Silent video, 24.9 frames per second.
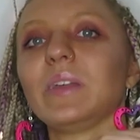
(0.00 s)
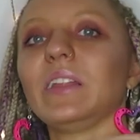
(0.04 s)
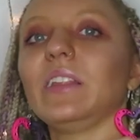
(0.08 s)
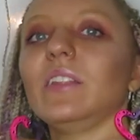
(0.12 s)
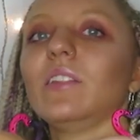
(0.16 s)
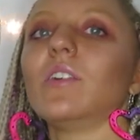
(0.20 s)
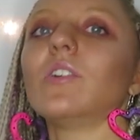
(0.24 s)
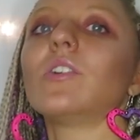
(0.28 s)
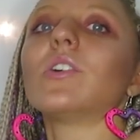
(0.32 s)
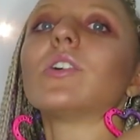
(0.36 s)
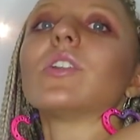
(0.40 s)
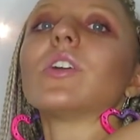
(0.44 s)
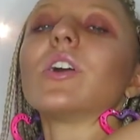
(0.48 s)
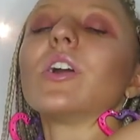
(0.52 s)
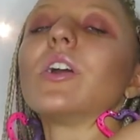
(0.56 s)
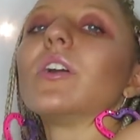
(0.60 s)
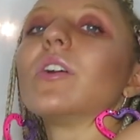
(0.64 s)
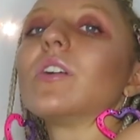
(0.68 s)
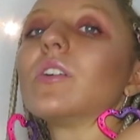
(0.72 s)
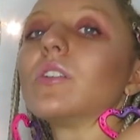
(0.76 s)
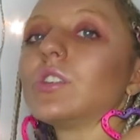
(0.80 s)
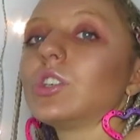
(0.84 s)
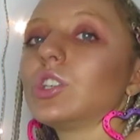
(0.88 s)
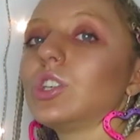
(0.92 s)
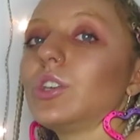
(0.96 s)
I mean look at
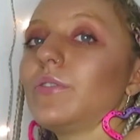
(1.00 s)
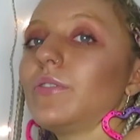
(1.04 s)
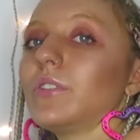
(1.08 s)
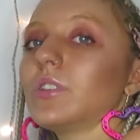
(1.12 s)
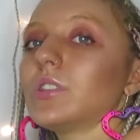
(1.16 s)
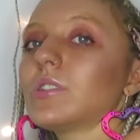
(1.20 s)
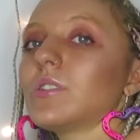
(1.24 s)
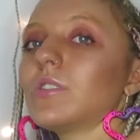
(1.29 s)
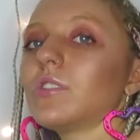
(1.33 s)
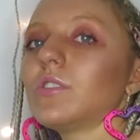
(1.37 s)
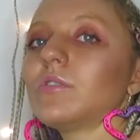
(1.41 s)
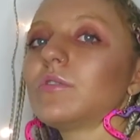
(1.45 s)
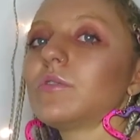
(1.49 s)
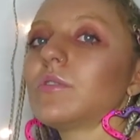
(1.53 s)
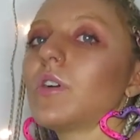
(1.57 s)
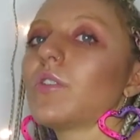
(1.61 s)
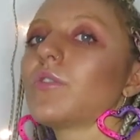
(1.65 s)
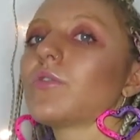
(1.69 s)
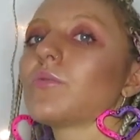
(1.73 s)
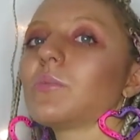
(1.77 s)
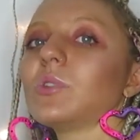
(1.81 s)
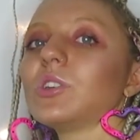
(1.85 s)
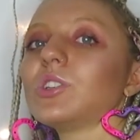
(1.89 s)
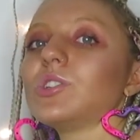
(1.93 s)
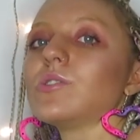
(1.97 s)
her. She fits all
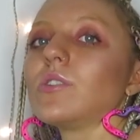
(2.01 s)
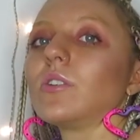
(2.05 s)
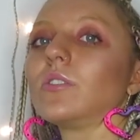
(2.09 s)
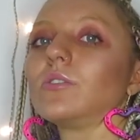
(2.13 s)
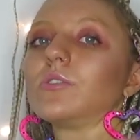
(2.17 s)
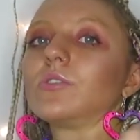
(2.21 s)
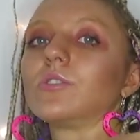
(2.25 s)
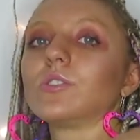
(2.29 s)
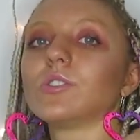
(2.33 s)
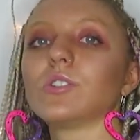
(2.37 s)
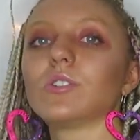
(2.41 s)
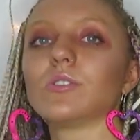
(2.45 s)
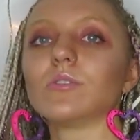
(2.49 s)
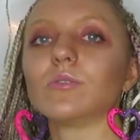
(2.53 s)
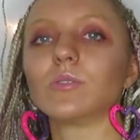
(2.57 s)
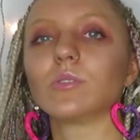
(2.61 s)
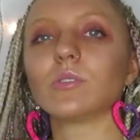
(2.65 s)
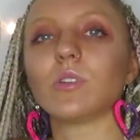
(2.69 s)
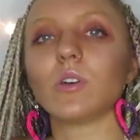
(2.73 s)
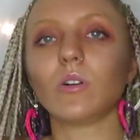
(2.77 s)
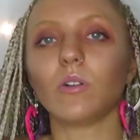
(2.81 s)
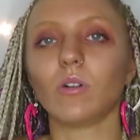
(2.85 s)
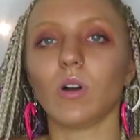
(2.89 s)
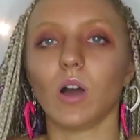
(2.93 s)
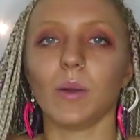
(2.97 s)
over my shoulder too.
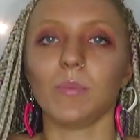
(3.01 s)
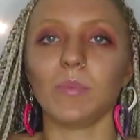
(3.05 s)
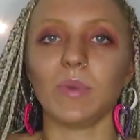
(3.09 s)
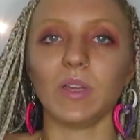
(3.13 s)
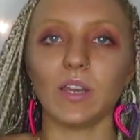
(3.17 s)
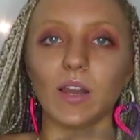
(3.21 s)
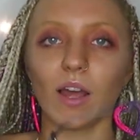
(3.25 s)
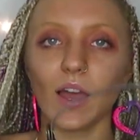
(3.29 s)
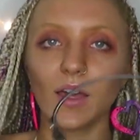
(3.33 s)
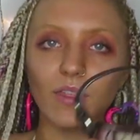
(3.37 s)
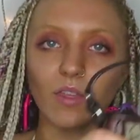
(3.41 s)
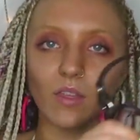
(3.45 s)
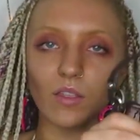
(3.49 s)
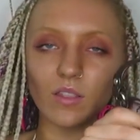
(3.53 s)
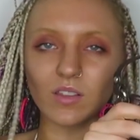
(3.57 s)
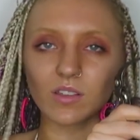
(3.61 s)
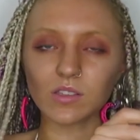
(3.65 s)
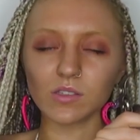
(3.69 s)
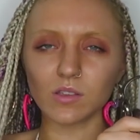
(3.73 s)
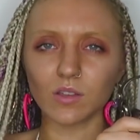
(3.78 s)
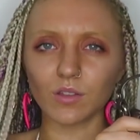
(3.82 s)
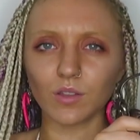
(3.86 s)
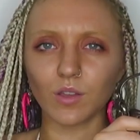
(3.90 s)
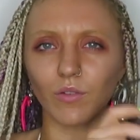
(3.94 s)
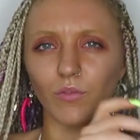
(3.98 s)
So I mean I think
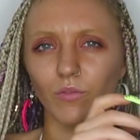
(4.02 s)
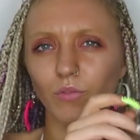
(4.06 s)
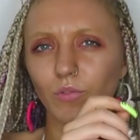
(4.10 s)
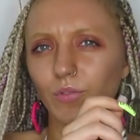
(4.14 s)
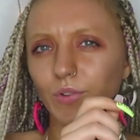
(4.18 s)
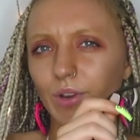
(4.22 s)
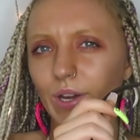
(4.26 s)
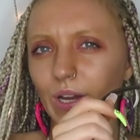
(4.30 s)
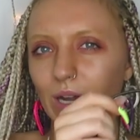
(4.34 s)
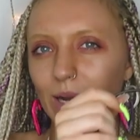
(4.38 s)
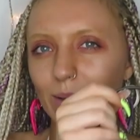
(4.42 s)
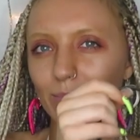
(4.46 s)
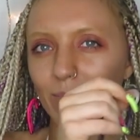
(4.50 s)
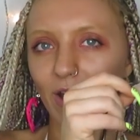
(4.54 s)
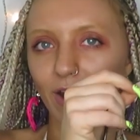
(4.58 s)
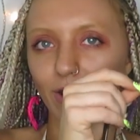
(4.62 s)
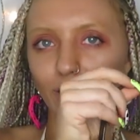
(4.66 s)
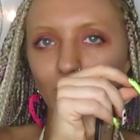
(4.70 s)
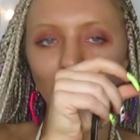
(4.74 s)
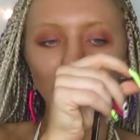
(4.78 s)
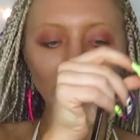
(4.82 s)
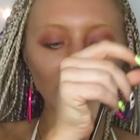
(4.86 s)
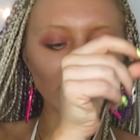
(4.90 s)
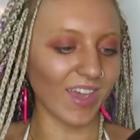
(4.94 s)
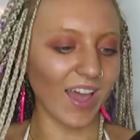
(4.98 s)
that's all that really
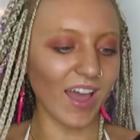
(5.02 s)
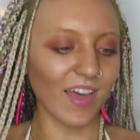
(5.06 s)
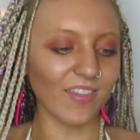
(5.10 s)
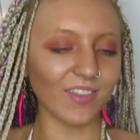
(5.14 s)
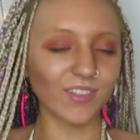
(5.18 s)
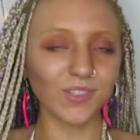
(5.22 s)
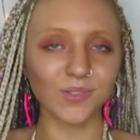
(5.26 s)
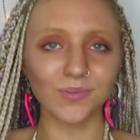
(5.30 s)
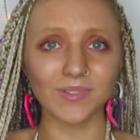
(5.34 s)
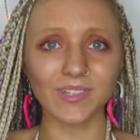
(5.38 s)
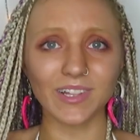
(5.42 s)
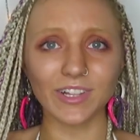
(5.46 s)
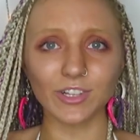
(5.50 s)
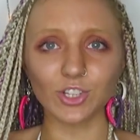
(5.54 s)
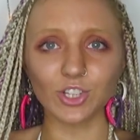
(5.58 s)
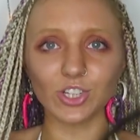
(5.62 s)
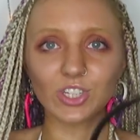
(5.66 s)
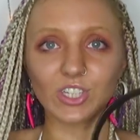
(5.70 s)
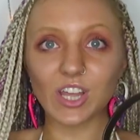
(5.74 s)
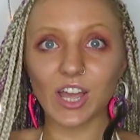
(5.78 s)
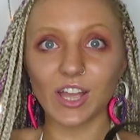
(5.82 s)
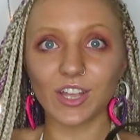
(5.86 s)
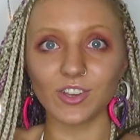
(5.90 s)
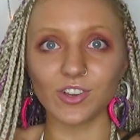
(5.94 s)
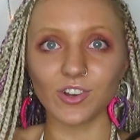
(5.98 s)
matters. Yeah this was
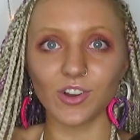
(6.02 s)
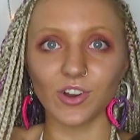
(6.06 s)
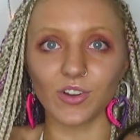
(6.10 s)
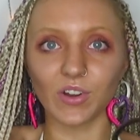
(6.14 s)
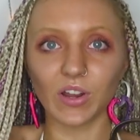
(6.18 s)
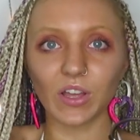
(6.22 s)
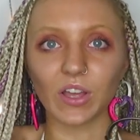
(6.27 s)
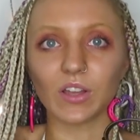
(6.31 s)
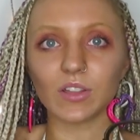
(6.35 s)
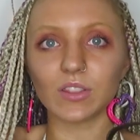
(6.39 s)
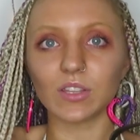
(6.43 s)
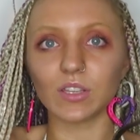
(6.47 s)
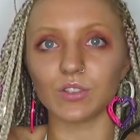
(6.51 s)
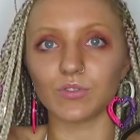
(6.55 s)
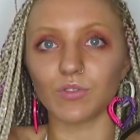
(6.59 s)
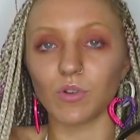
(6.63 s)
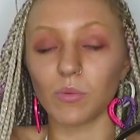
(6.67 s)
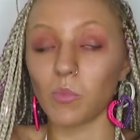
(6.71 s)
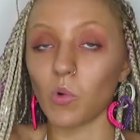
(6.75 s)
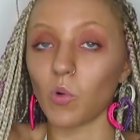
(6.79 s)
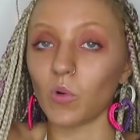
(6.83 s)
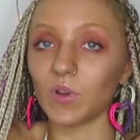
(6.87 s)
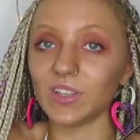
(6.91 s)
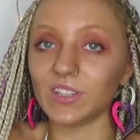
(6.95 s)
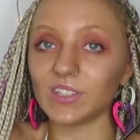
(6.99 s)
literally 10 euro and I got this
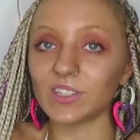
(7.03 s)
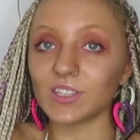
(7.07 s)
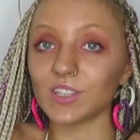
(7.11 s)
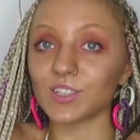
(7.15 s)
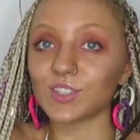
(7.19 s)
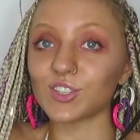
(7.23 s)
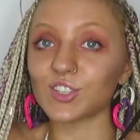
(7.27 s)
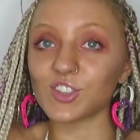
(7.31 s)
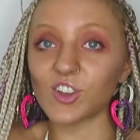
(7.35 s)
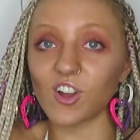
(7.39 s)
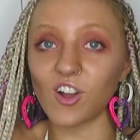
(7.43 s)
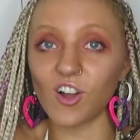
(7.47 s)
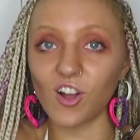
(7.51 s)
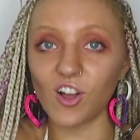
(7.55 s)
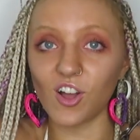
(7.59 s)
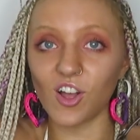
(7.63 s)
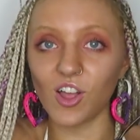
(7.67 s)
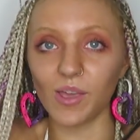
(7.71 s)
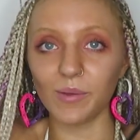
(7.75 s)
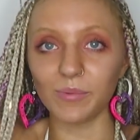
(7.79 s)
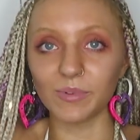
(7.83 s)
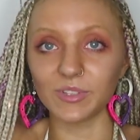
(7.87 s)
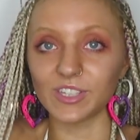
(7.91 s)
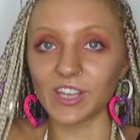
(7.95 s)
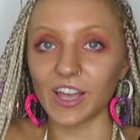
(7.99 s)
from Oyinza's stall.
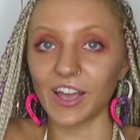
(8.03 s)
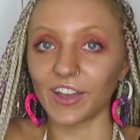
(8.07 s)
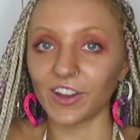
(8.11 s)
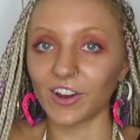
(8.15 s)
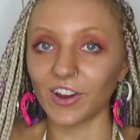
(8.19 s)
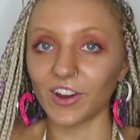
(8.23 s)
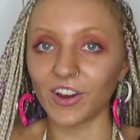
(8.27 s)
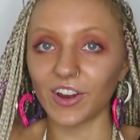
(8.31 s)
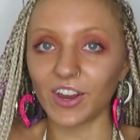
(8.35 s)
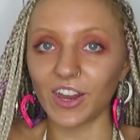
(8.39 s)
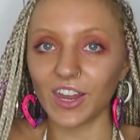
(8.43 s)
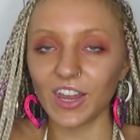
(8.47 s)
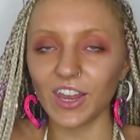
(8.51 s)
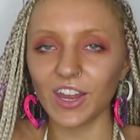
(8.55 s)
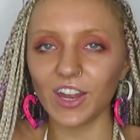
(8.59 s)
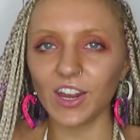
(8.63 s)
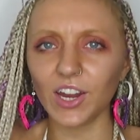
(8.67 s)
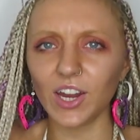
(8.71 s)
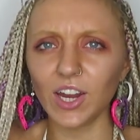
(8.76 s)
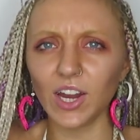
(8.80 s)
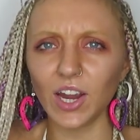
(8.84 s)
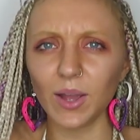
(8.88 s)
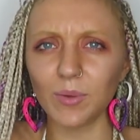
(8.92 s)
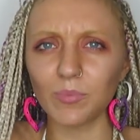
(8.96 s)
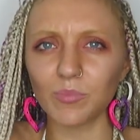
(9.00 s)
I will tag her
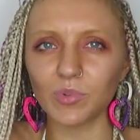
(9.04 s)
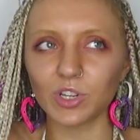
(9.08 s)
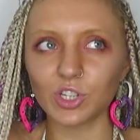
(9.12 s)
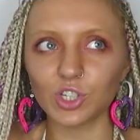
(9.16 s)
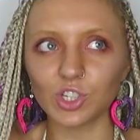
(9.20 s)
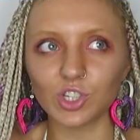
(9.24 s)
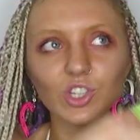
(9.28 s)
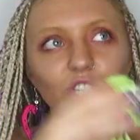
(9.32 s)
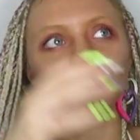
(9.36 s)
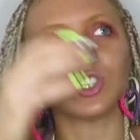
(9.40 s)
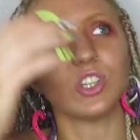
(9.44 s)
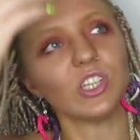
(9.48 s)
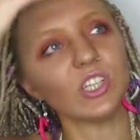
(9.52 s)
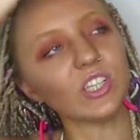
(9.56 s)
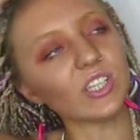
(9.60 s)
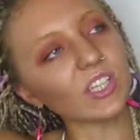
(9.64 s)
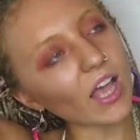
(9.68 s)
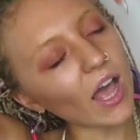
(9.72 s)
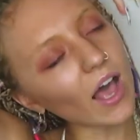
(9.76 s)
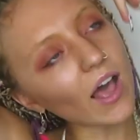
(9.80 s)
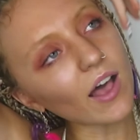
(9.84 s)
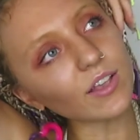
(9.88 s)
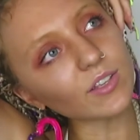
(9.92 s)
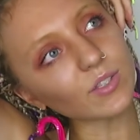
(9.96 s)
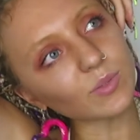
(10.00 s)
here. I'm pretty sure she
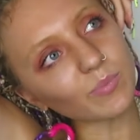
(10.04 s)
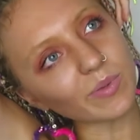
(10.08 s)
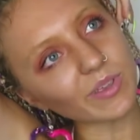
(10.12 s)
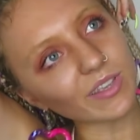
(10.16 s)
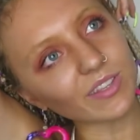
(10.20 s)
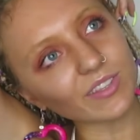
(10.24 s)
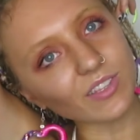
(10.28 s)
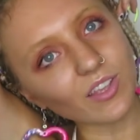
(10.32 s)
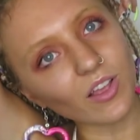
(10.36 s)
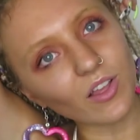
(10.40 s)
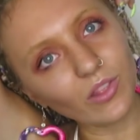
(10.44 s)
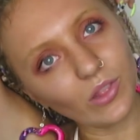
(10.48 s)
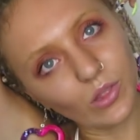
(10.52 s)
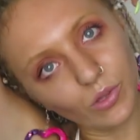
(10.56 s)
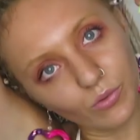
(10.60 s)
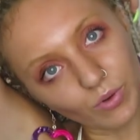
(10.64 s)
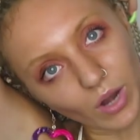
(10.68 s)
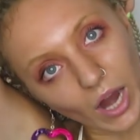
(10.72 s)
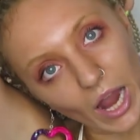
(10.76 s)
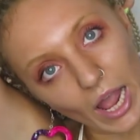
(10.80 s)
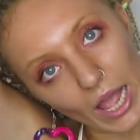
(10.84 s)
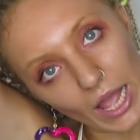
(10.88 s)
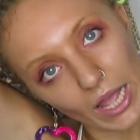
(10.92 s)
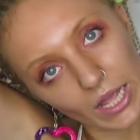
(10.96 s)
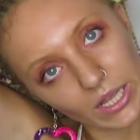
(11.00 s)
sells bits on the
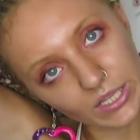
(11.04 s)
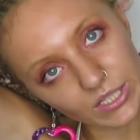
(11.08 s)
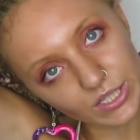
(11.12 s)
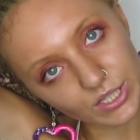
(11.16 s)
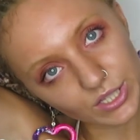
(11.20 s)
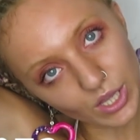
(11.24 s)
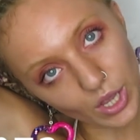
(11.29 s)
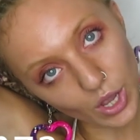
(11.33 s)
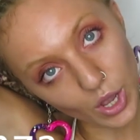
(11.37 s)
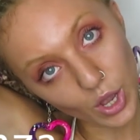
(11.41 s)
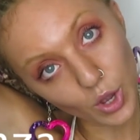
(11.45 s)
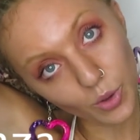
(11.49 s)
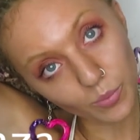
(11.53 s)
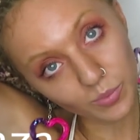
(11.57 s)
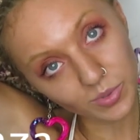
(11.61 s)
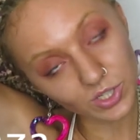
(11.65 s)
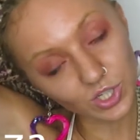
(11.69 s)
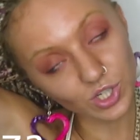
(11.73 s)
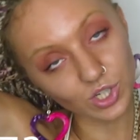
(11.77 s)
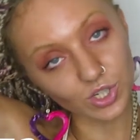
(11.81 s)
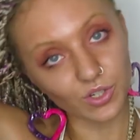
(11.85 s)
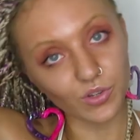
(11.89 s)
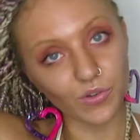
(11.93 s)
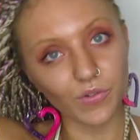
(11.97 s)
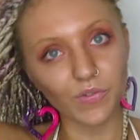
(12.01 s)
reg. So be
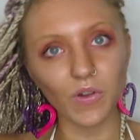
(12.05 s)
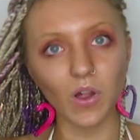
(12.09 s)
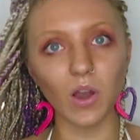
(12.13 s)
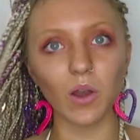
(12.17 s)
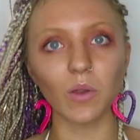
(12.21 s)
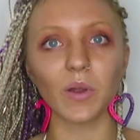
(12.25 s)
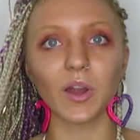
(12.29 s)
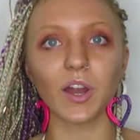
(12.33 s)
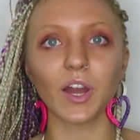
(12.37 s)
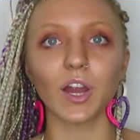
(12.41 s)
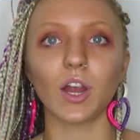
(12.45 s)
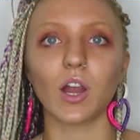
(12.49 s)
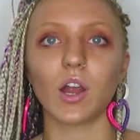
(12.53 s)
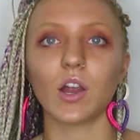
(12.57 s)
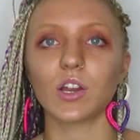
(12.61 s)
sure to follow her.